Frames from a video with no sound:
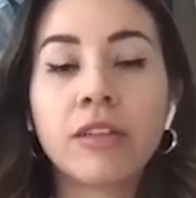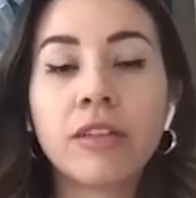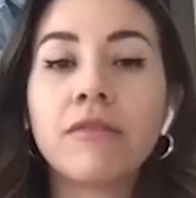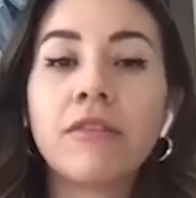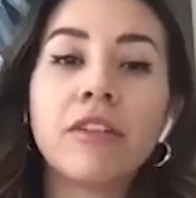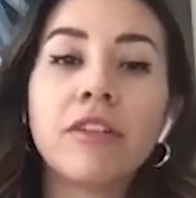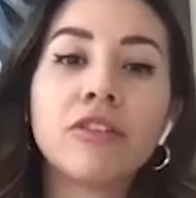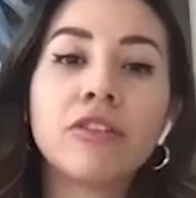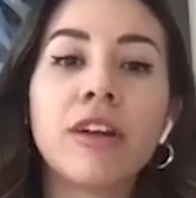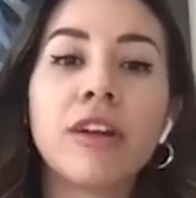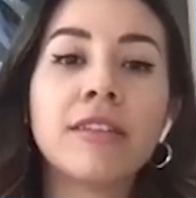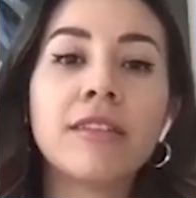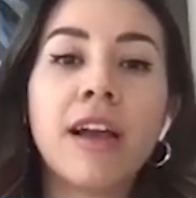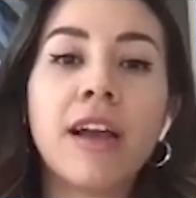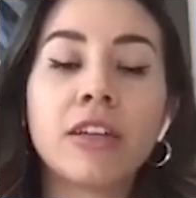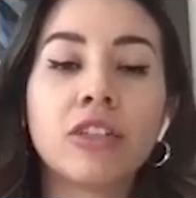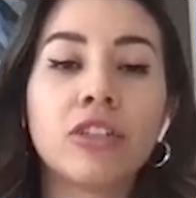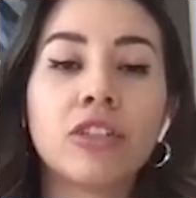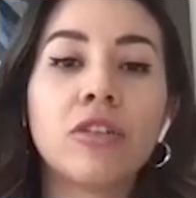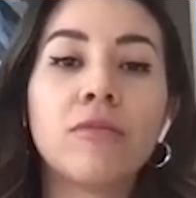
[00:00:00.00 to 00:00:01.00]
It's very
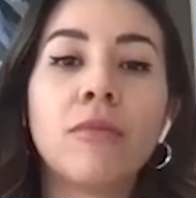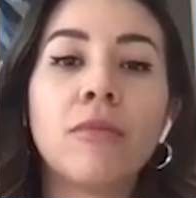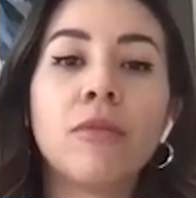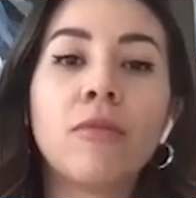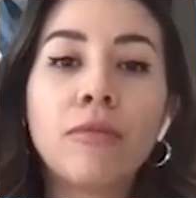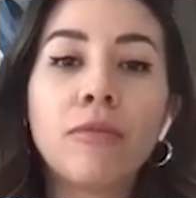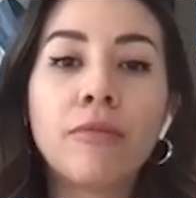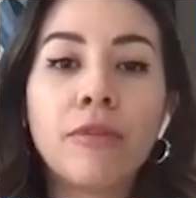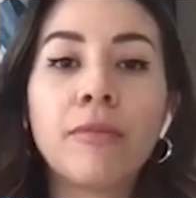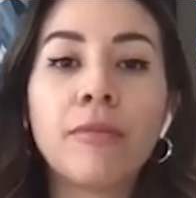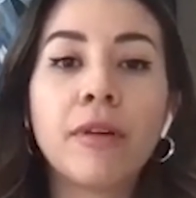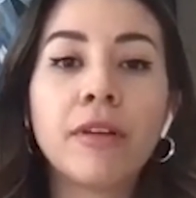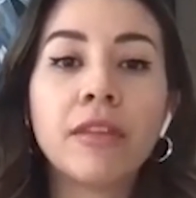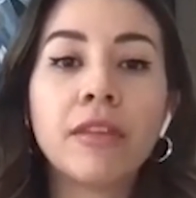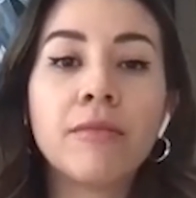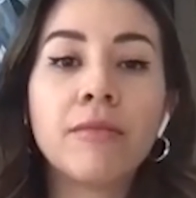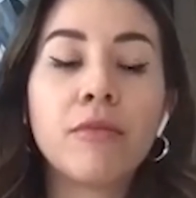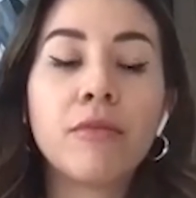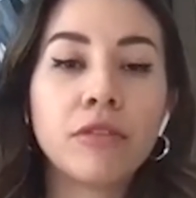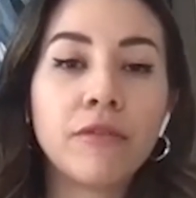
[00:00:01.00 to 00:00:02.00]
transactional, but where we bring
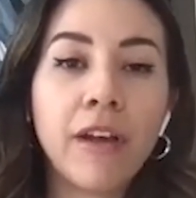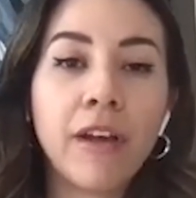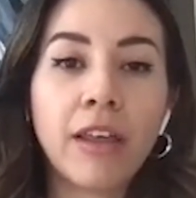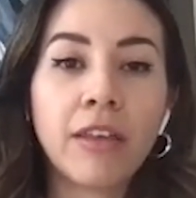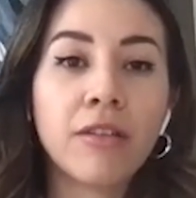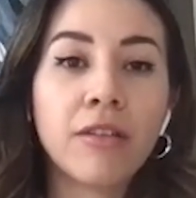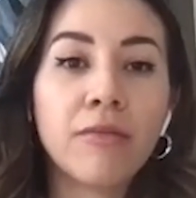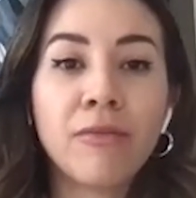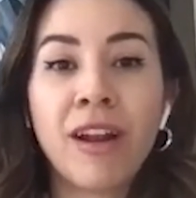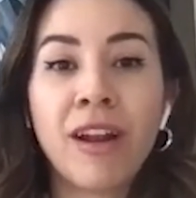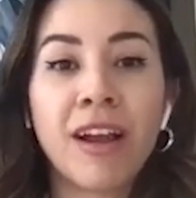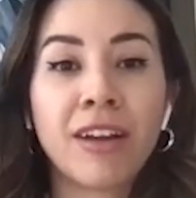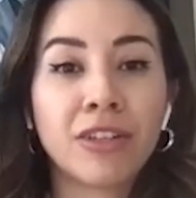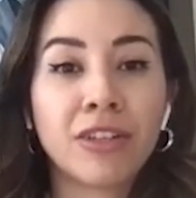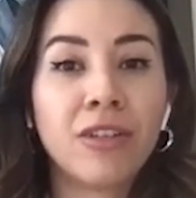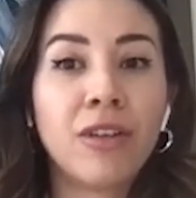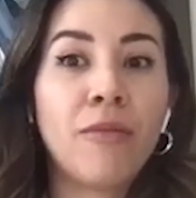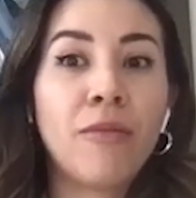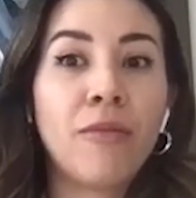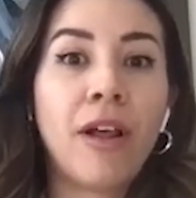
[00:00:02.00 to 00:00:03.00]
the most value and what
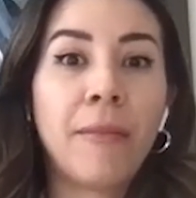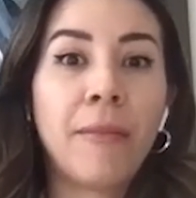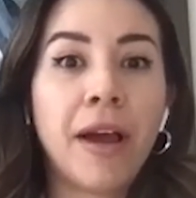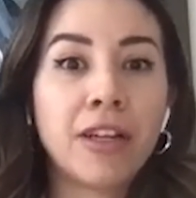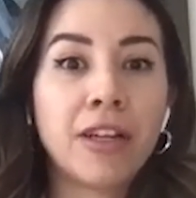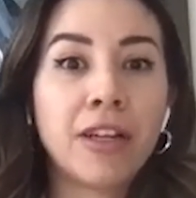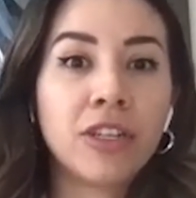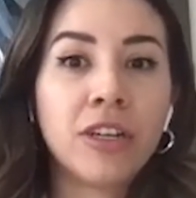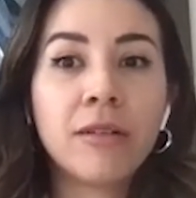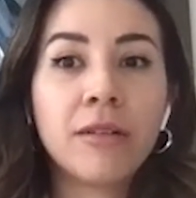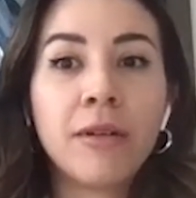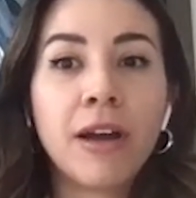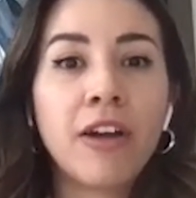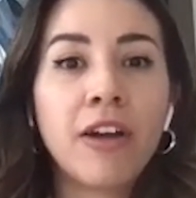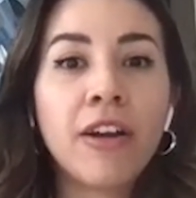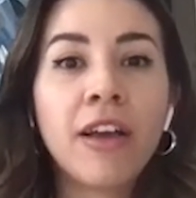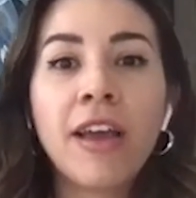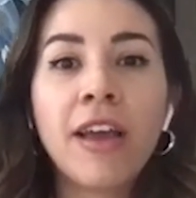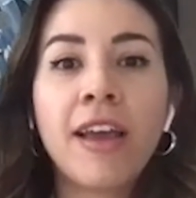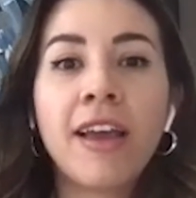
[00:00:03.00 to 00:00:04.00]
I'm passionate
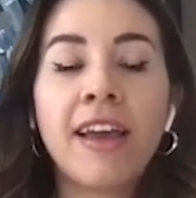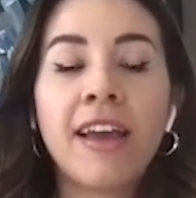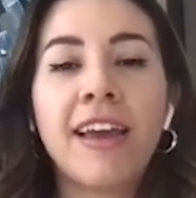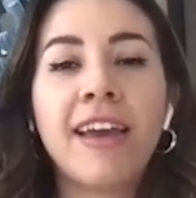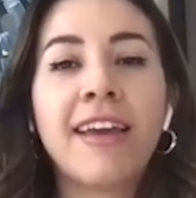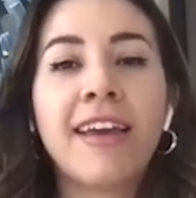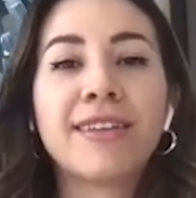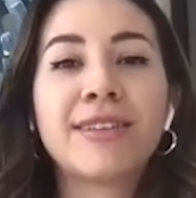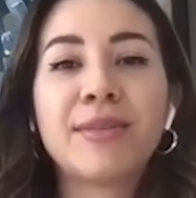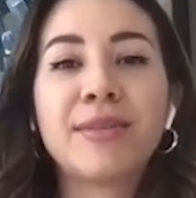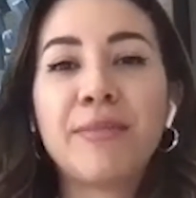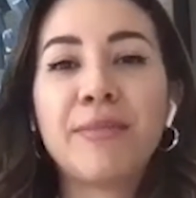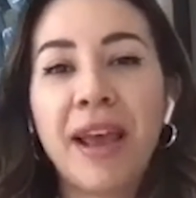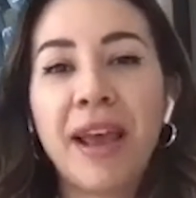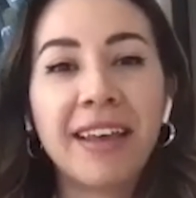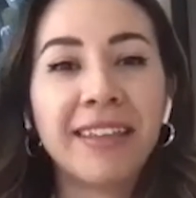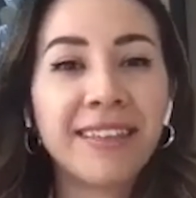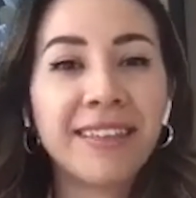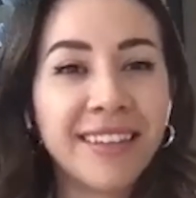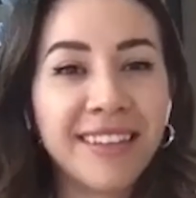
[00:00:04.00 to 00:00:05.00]
about is
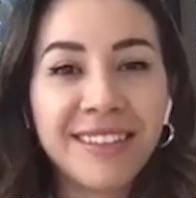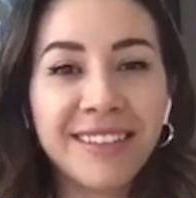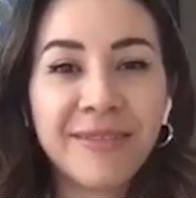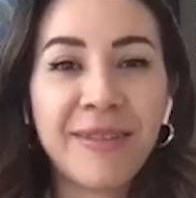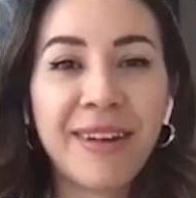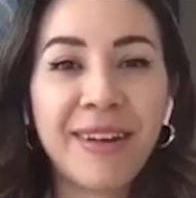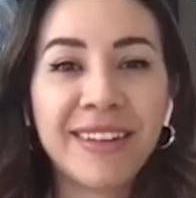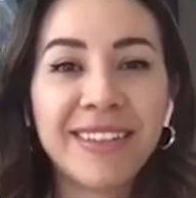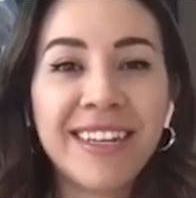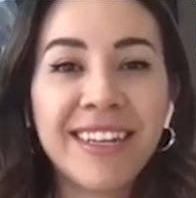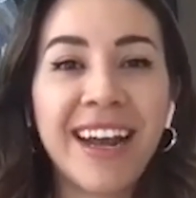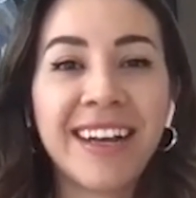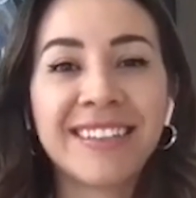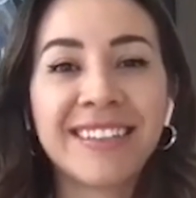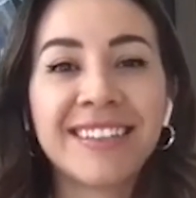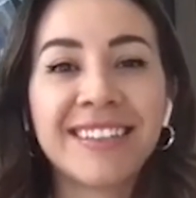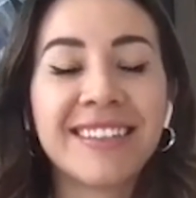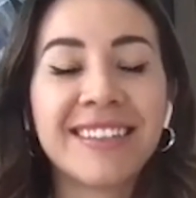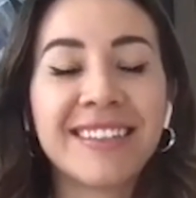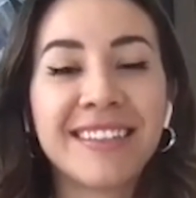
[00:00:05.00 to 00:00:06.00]
paying the least amount of
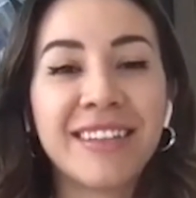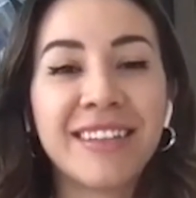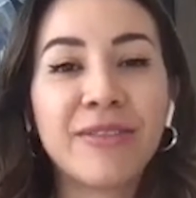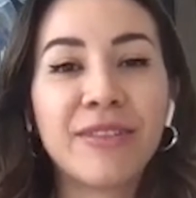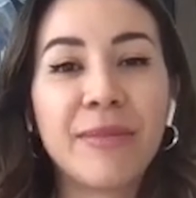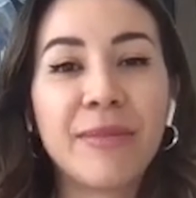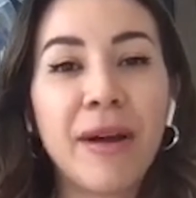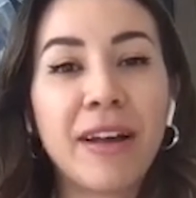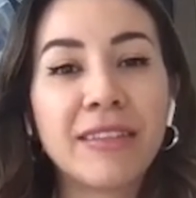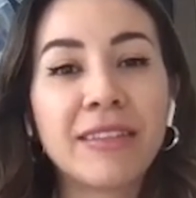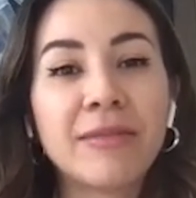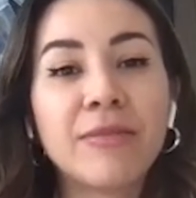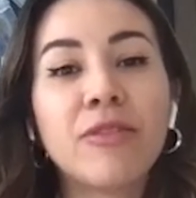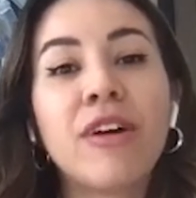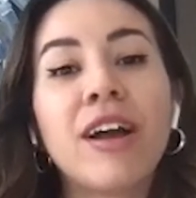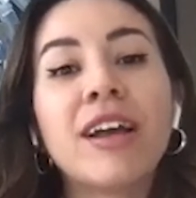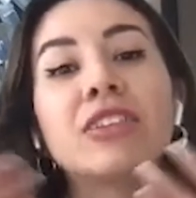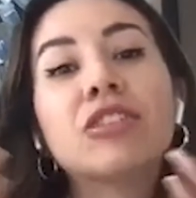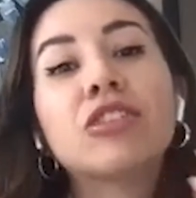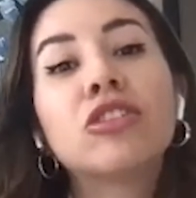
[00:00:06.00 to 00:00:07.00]
taxes as legally
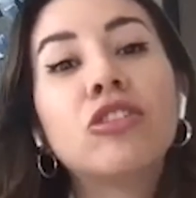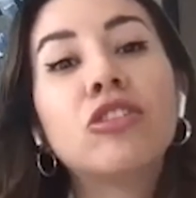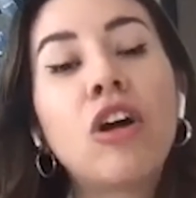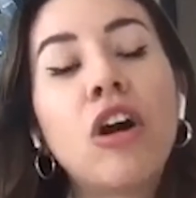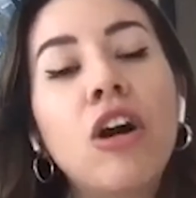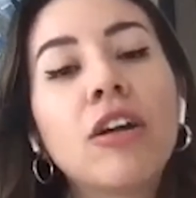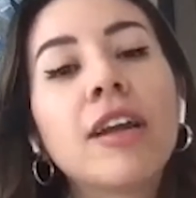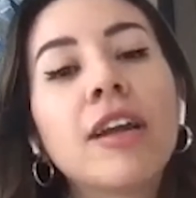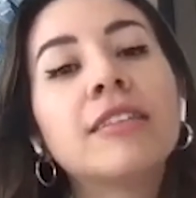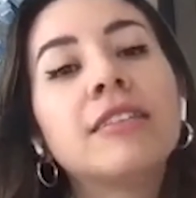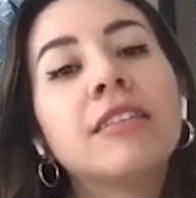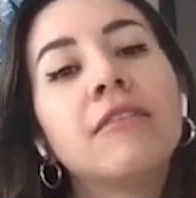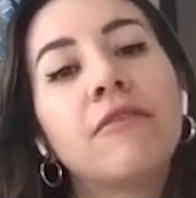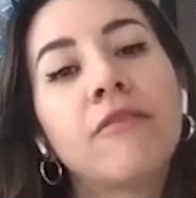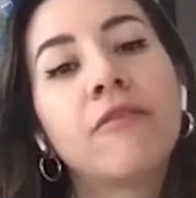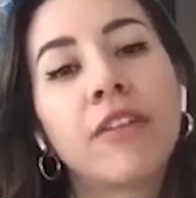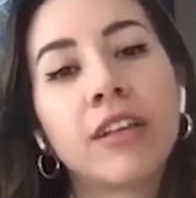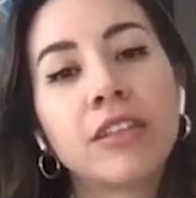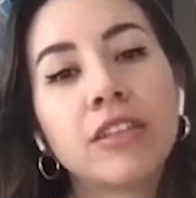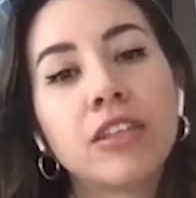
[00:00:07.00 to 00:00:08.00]
possible, as long as it
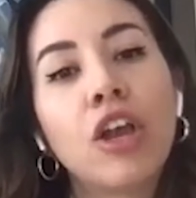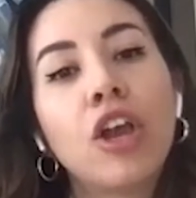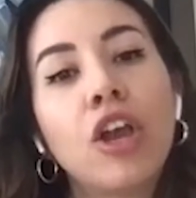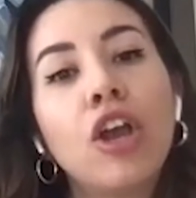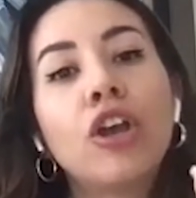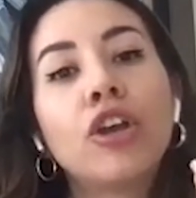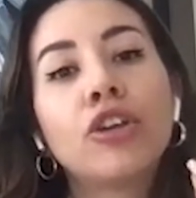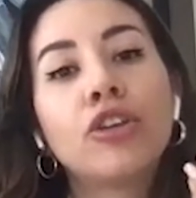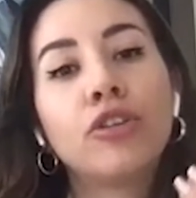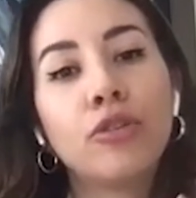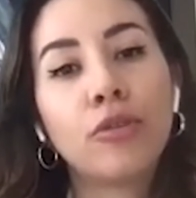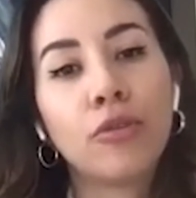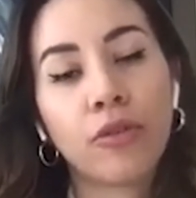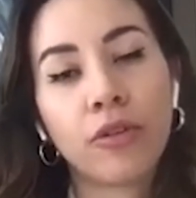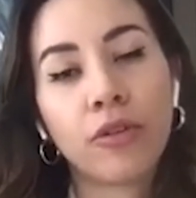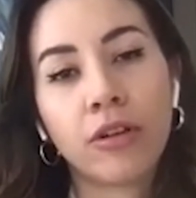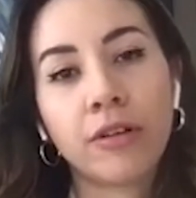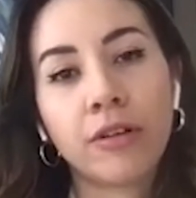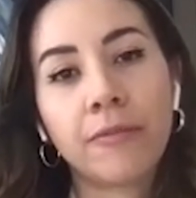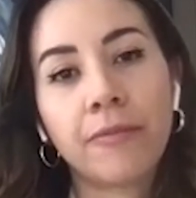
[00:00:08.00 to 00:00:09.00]
fits
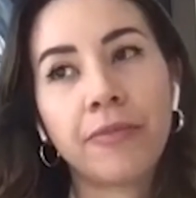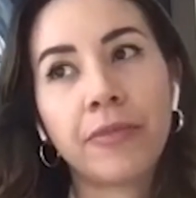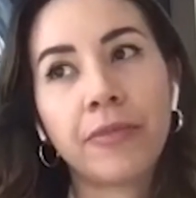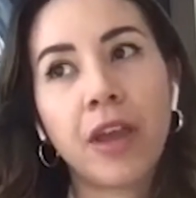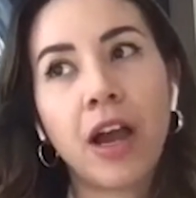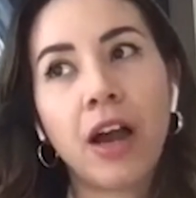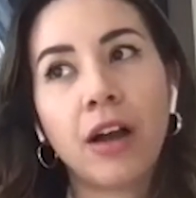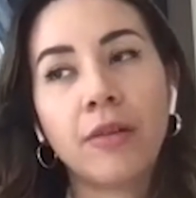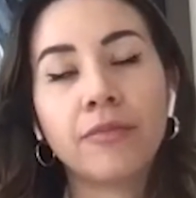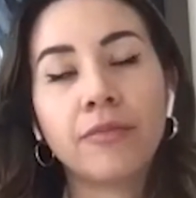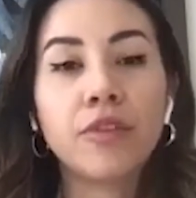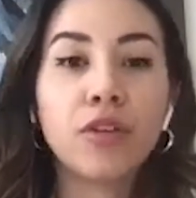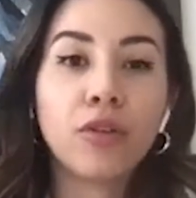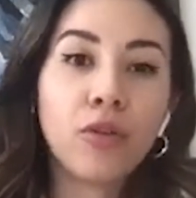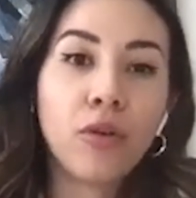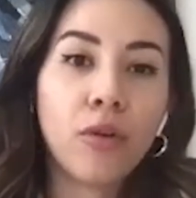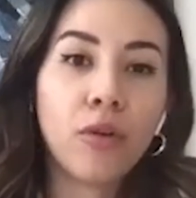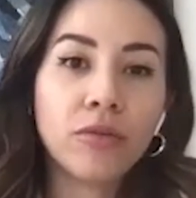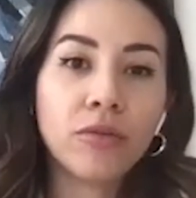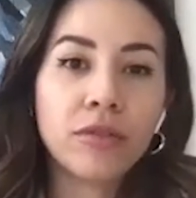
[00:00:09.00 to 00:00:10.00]
your
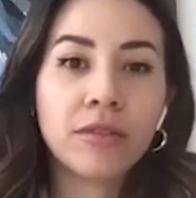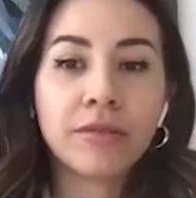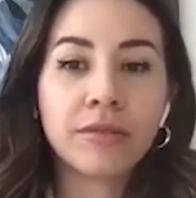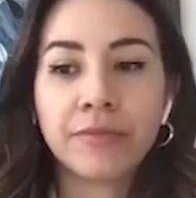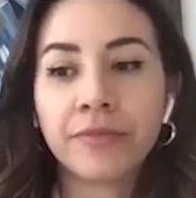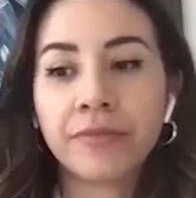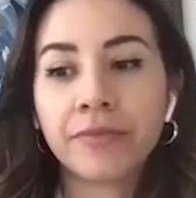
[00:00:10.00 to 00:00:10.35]
goals.